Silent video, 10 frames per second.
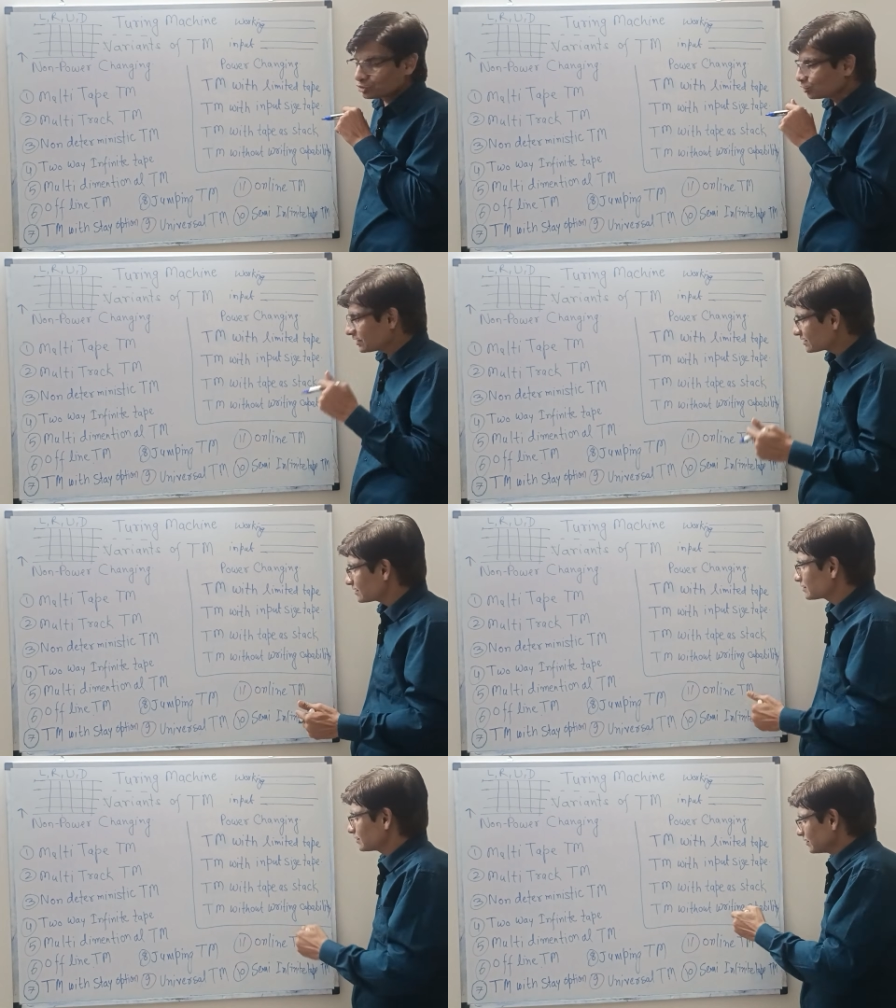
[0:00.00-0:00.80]
So
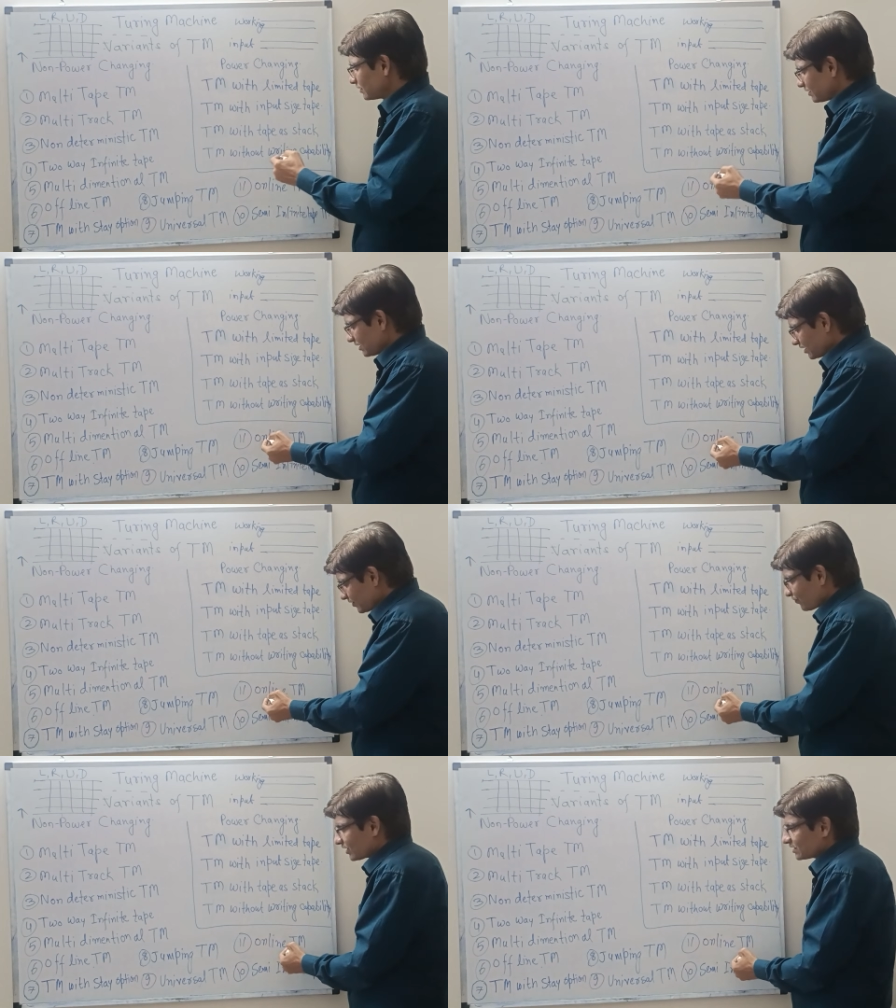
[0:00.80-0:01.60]
this is the
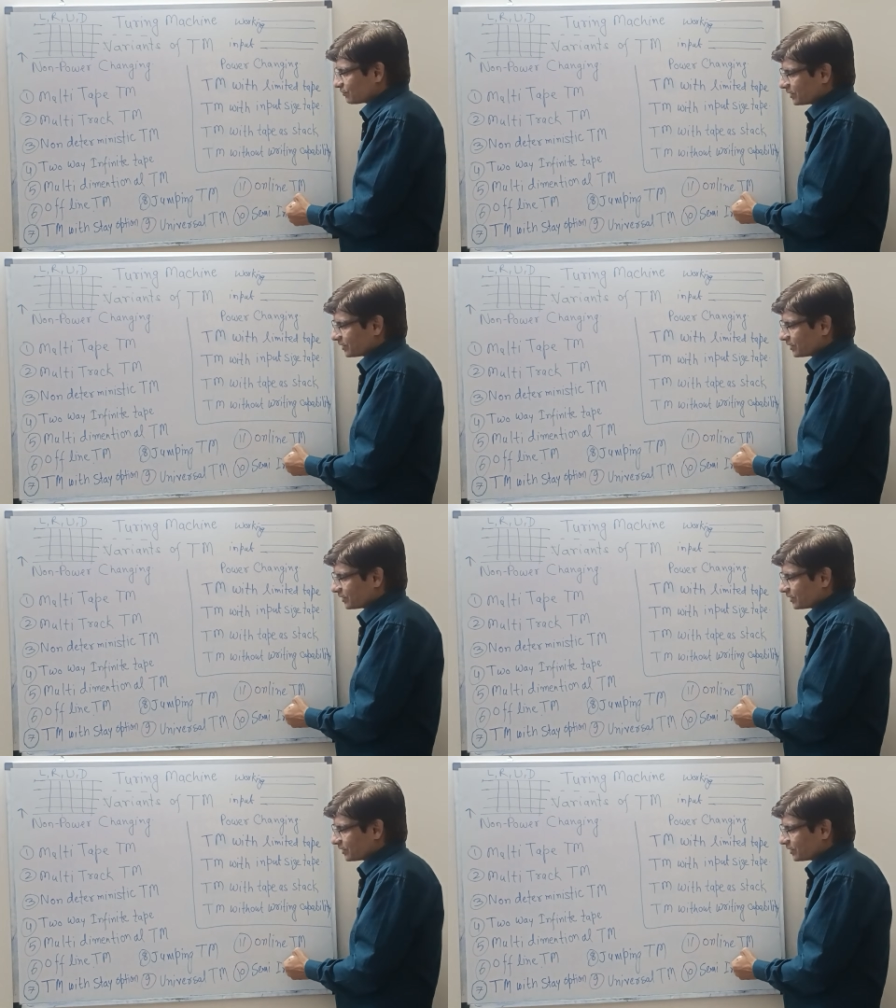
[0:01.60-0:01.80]
difference